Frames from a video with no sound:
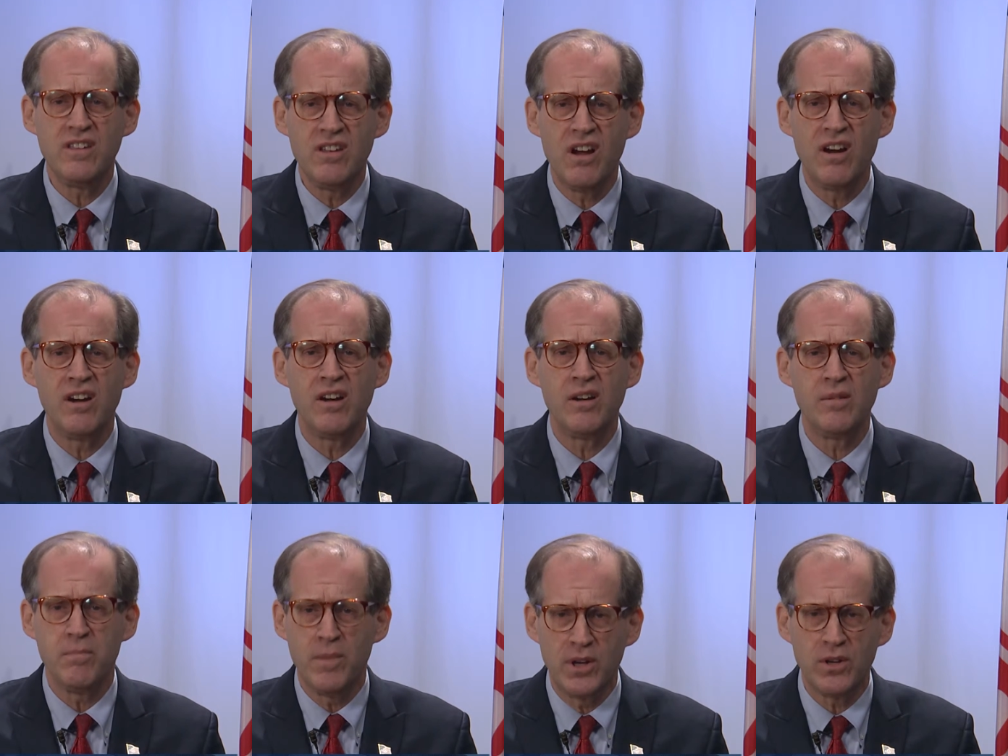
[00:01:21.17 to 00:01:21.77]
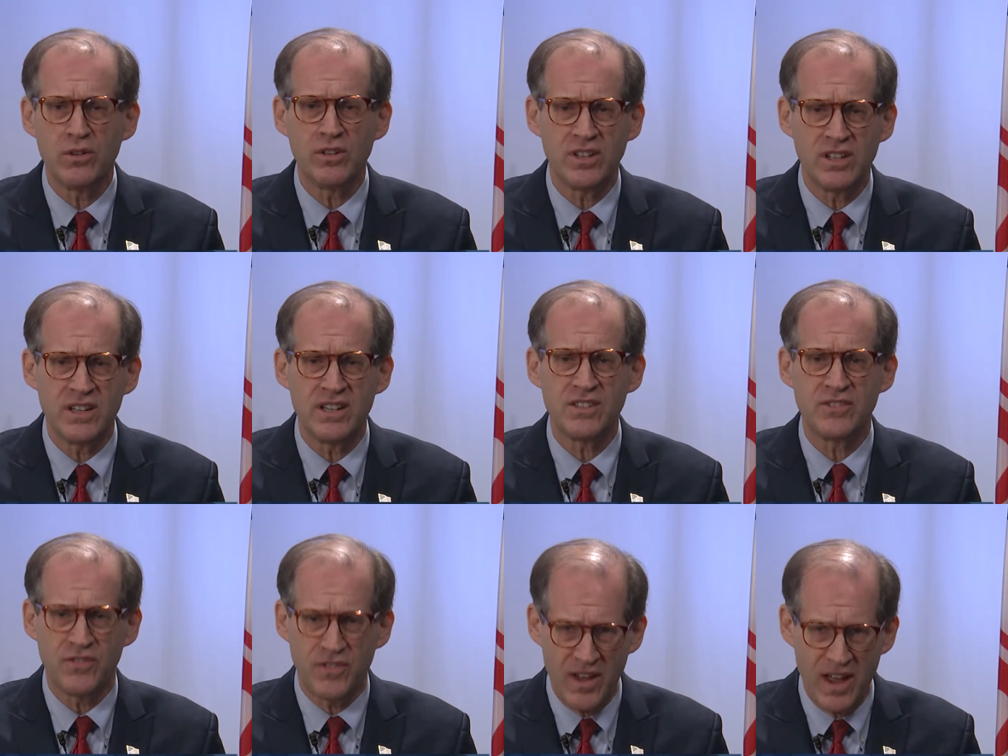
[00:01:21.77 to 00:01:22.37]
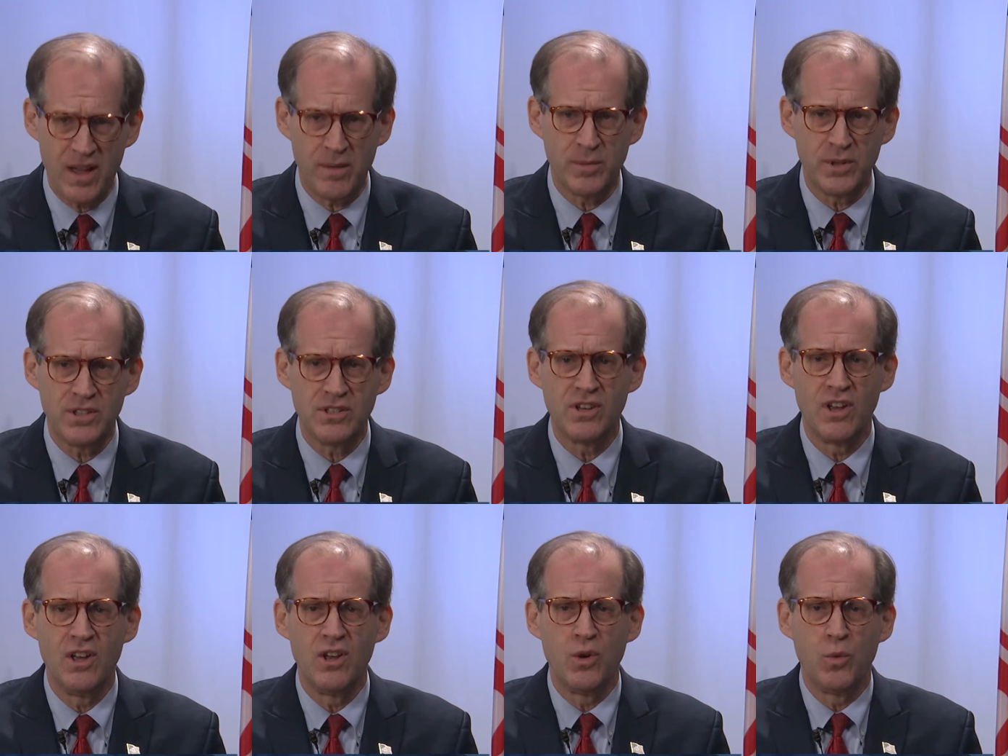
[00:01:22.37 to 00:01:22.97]
young, middle-class
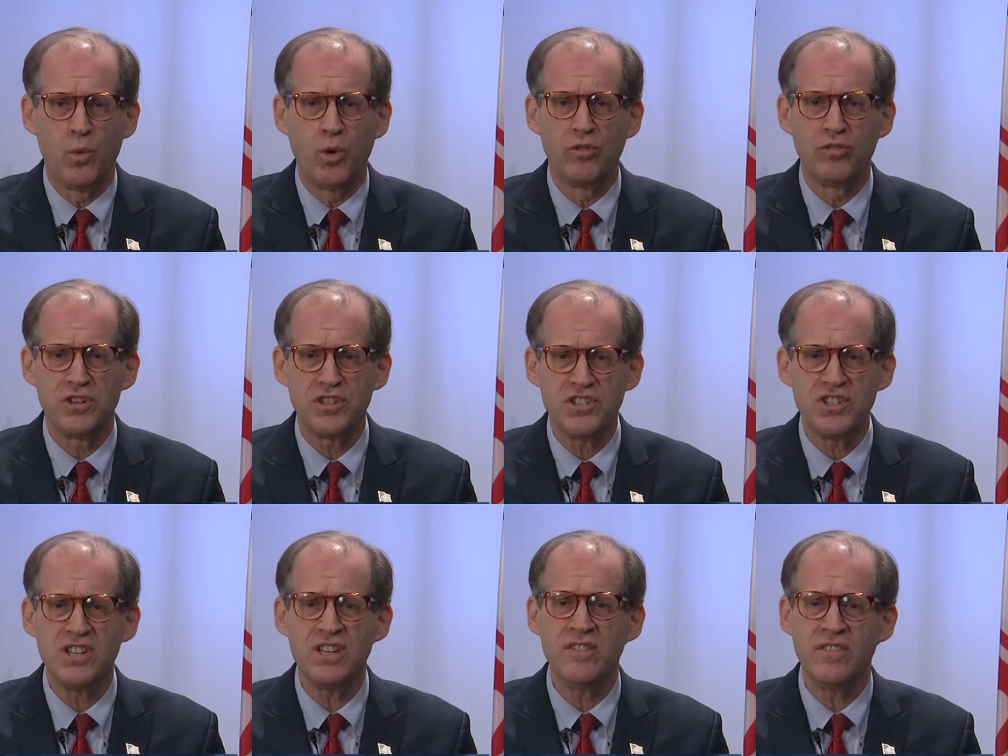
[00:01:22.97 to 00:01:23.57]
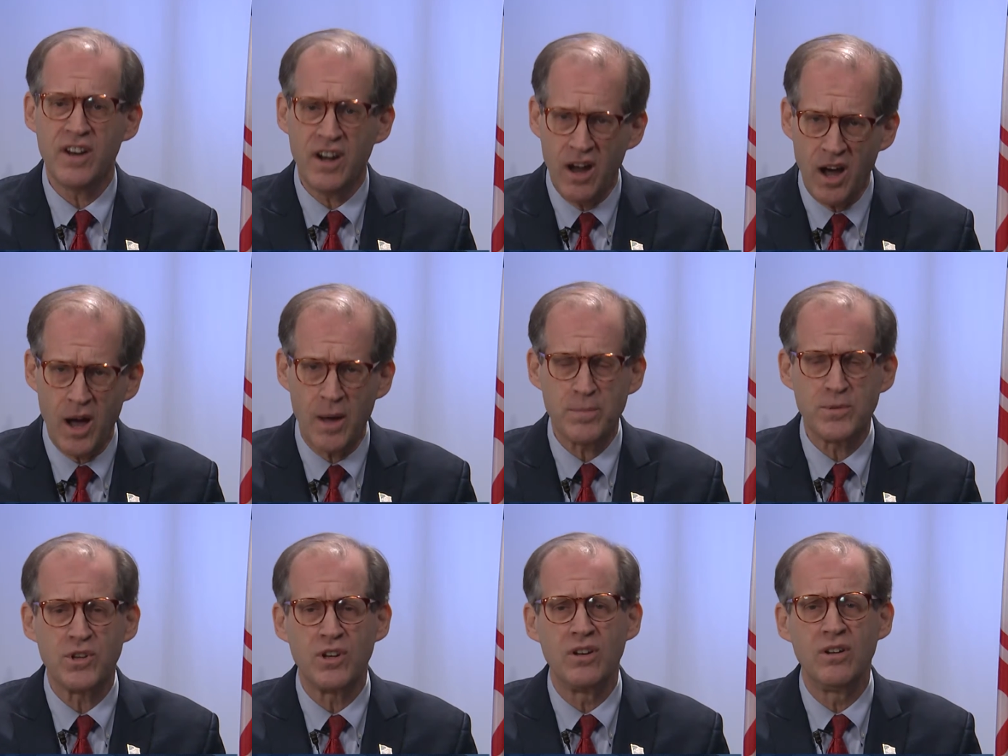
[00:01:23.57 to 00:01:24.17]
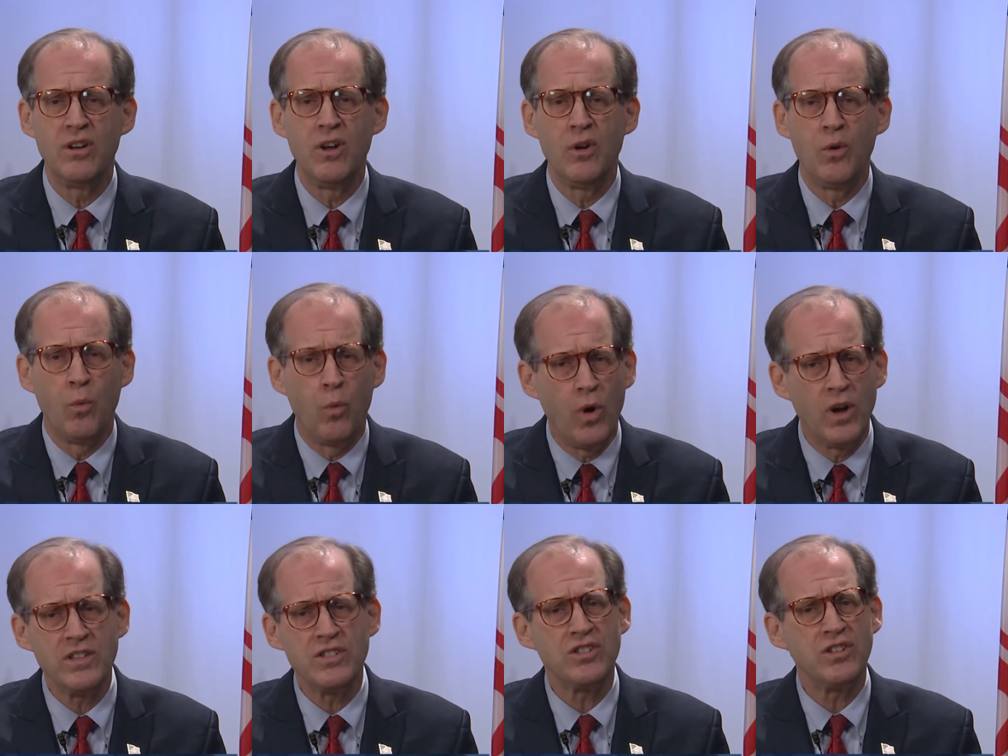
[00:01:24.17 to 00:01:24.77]
families will receive an option
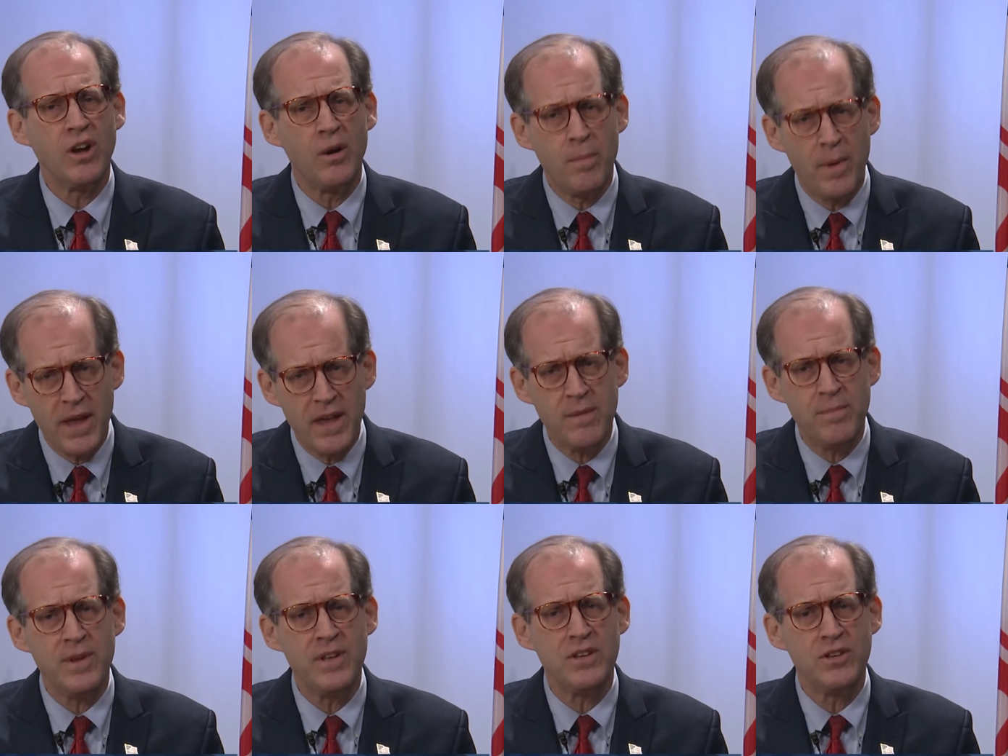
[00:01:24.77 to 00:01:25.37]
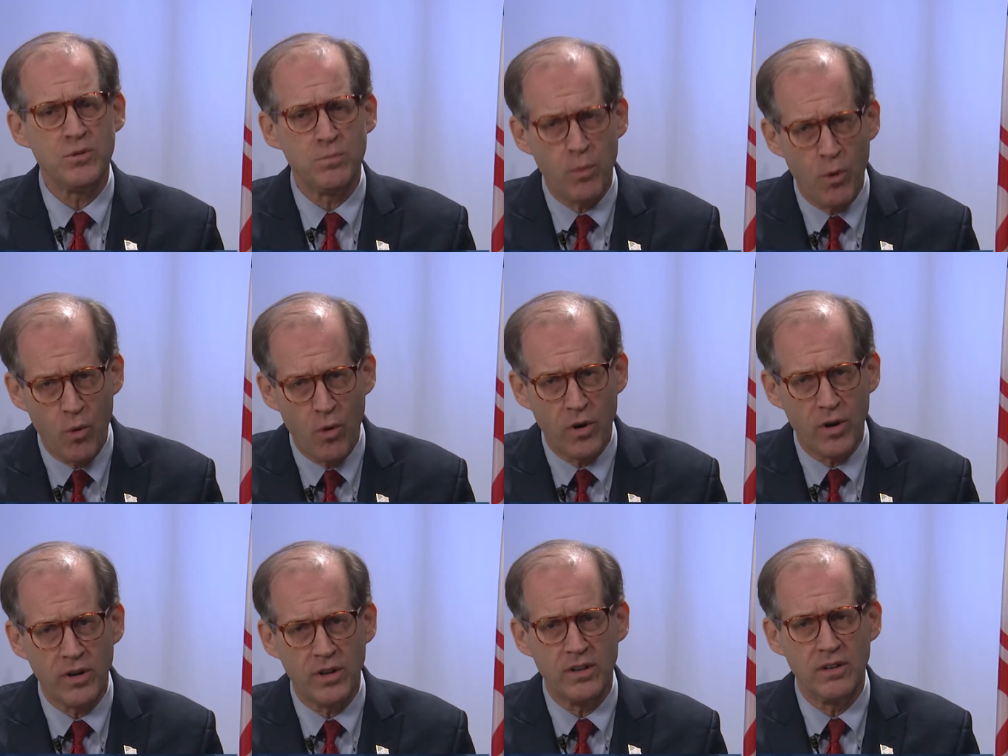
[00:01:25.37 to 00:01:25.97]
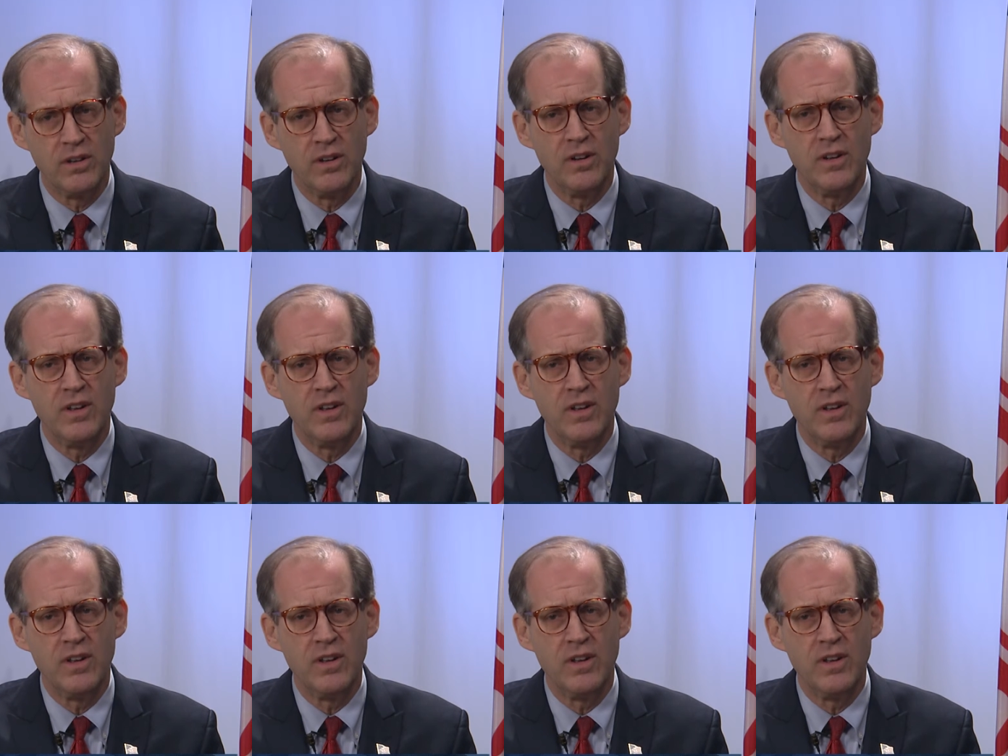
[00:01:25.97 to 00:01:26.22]
once a baby is born,